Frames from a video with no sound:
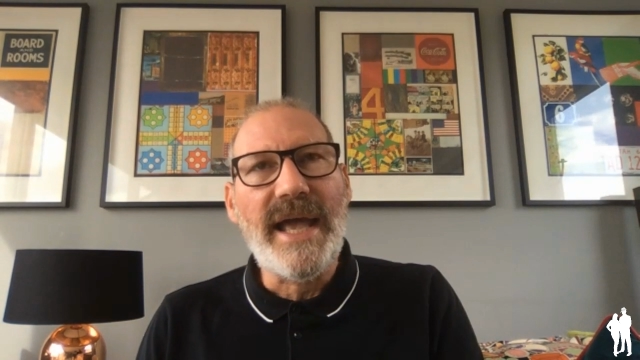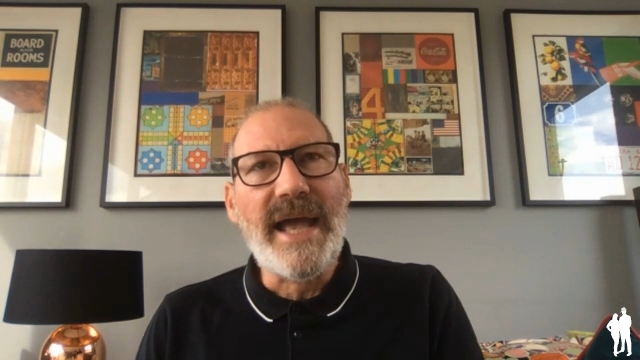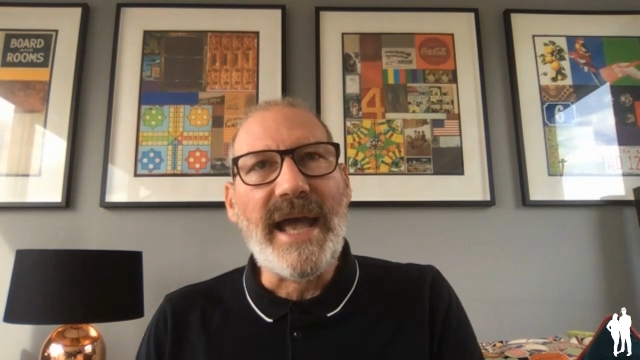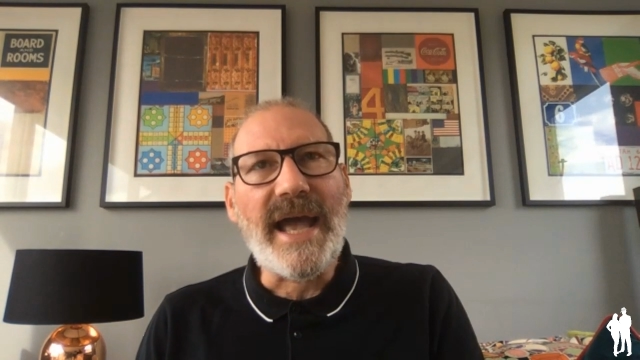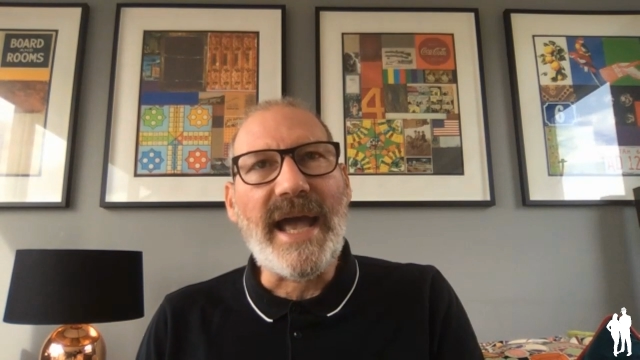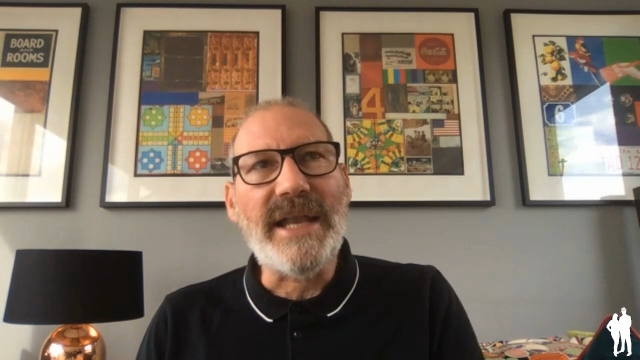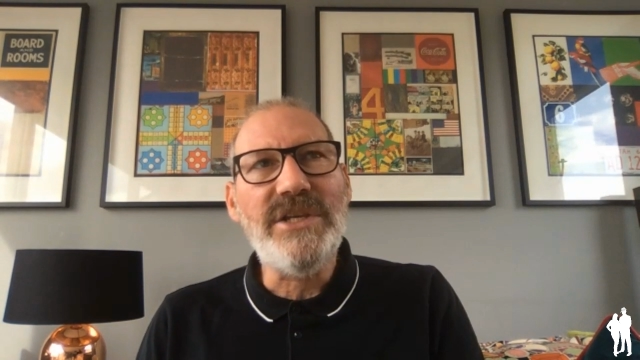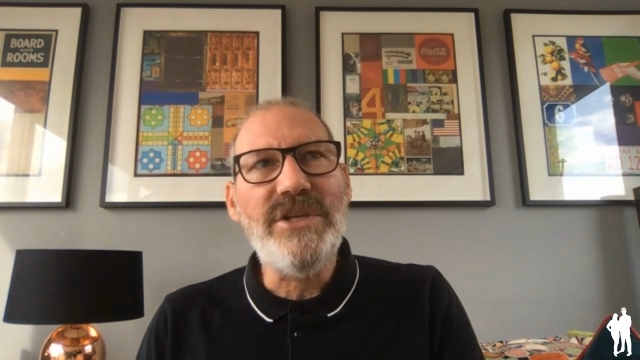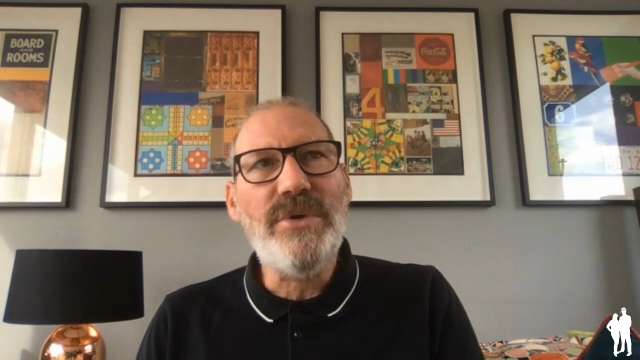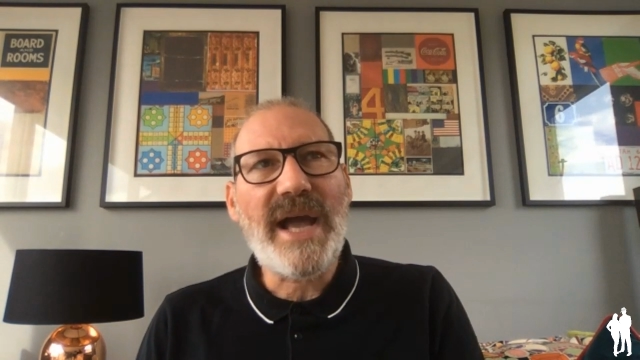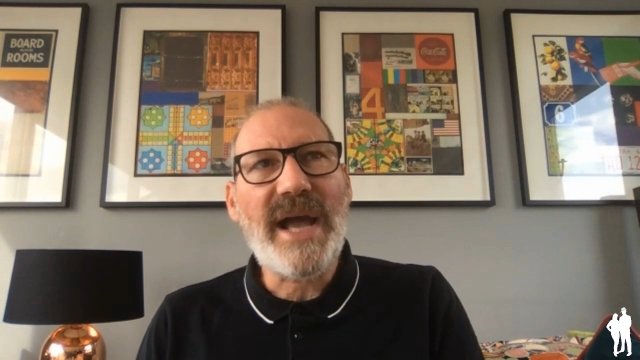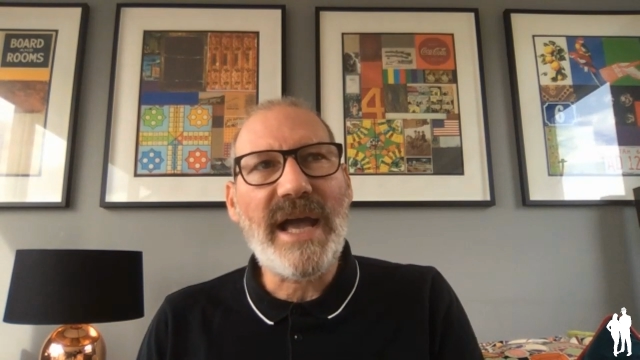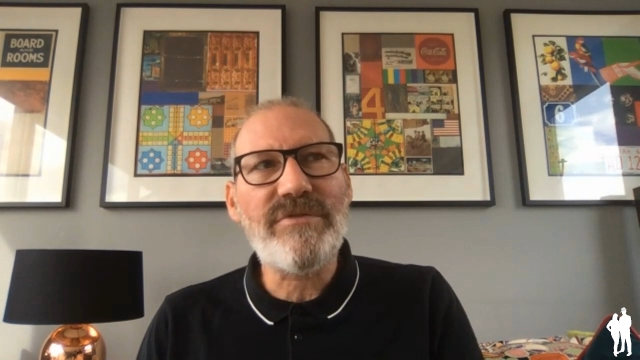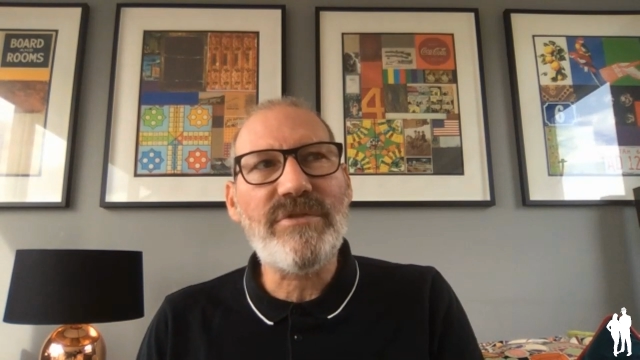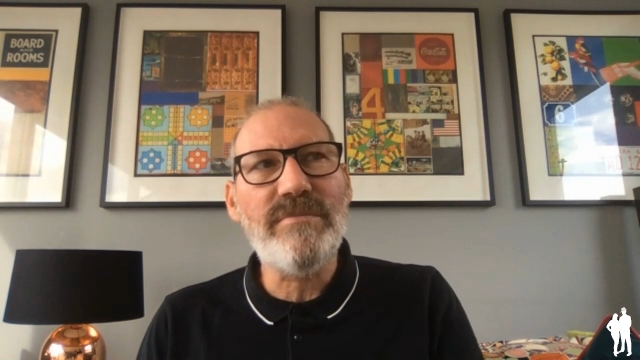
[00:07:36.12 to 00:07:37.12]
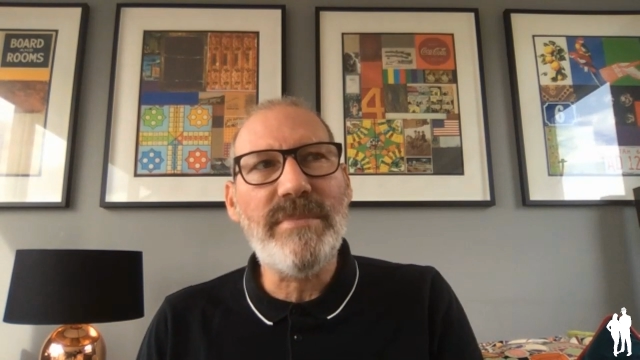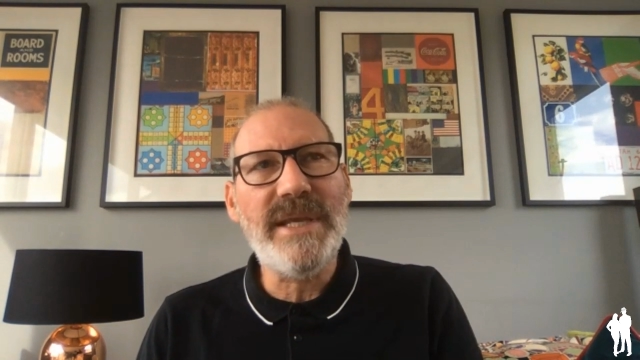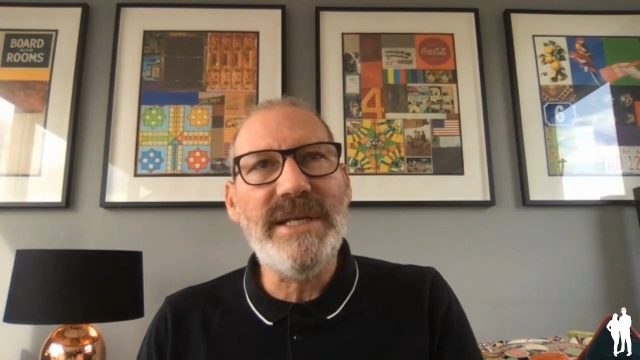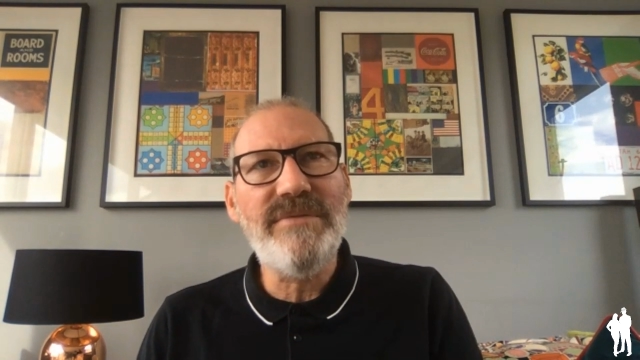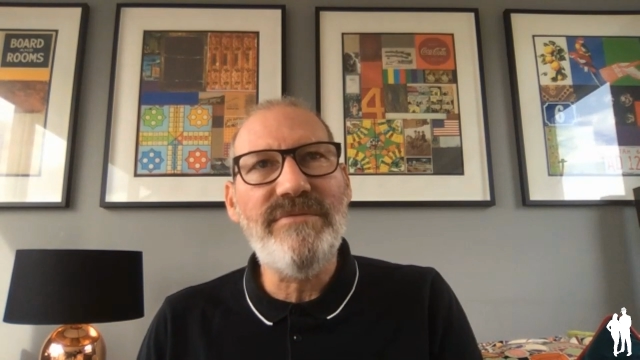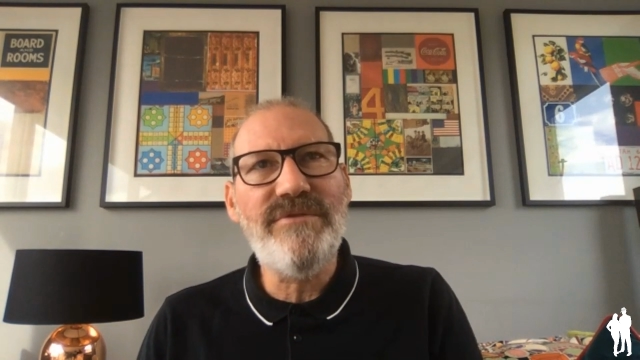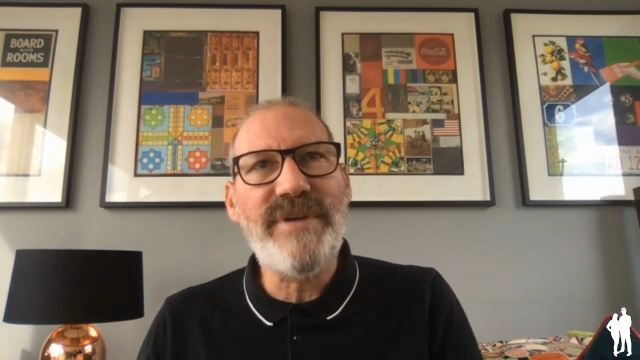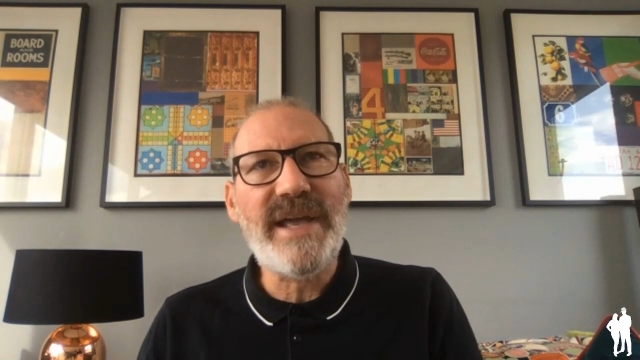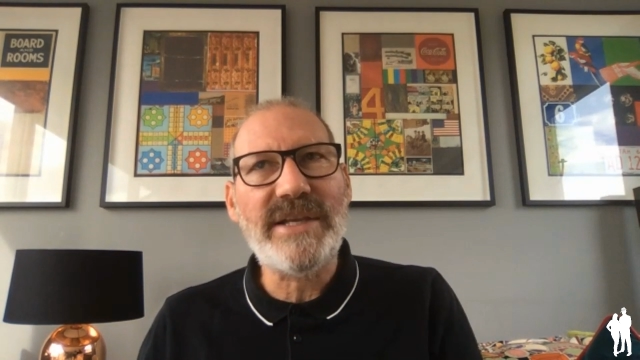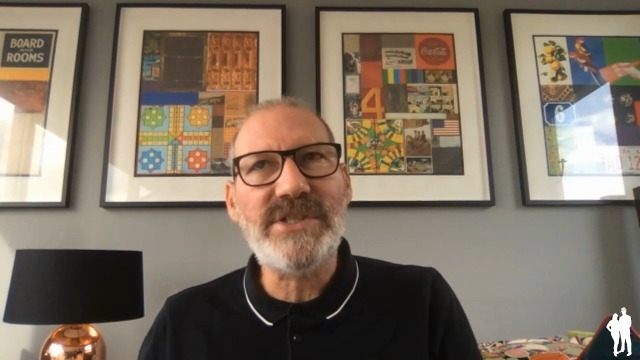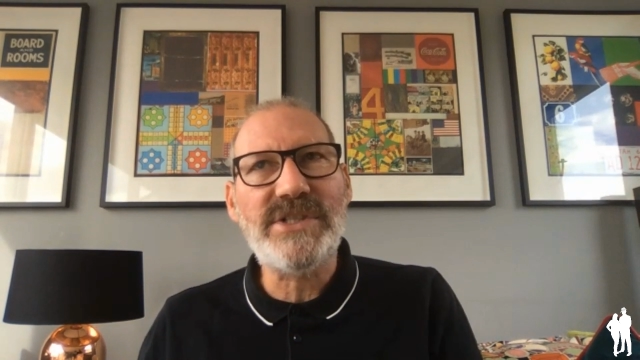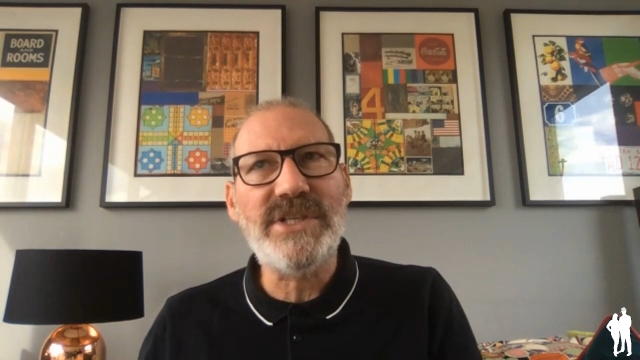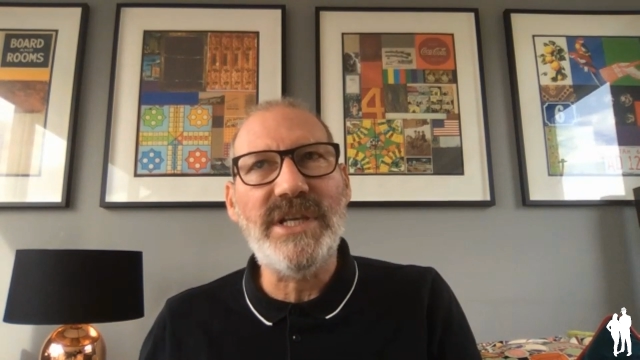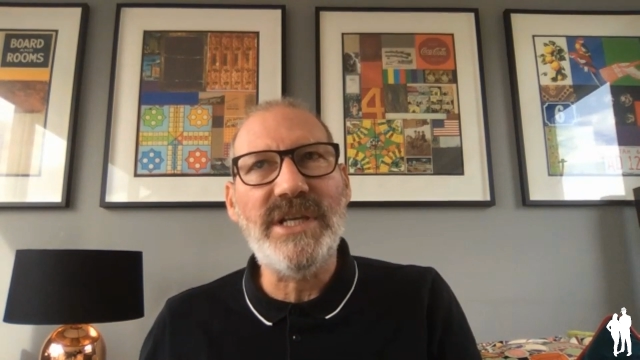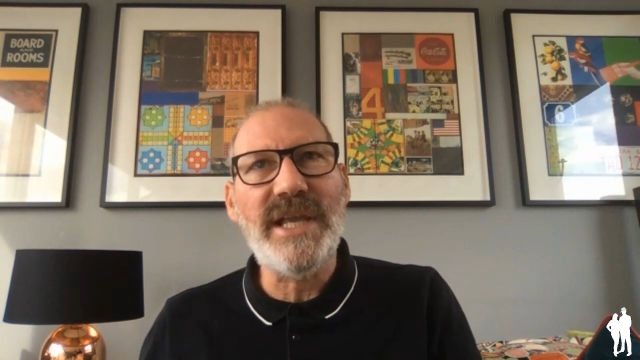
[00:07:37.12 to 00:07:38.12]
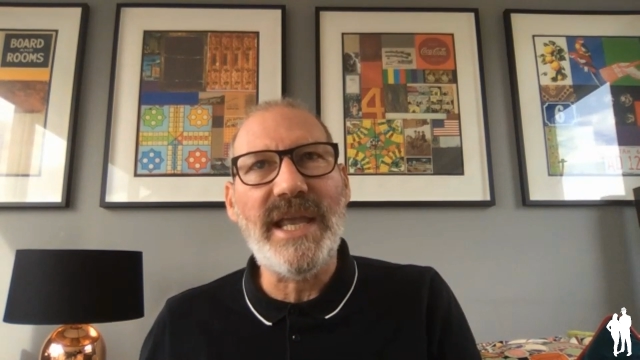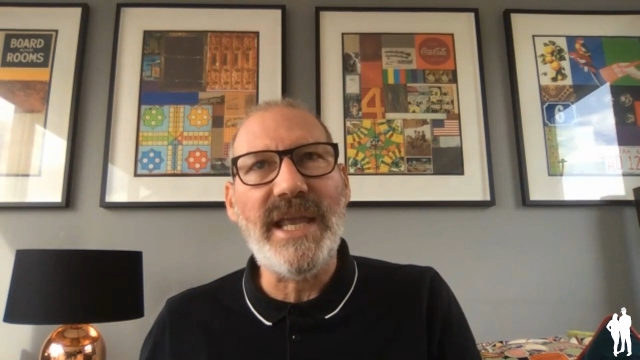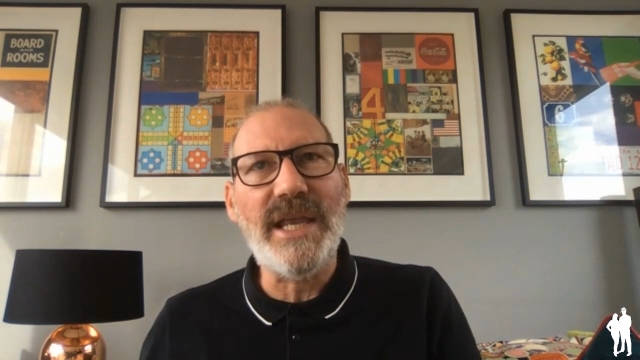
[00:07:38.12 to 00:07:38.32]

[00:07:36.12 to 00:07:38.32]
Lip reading: and you haven't been investing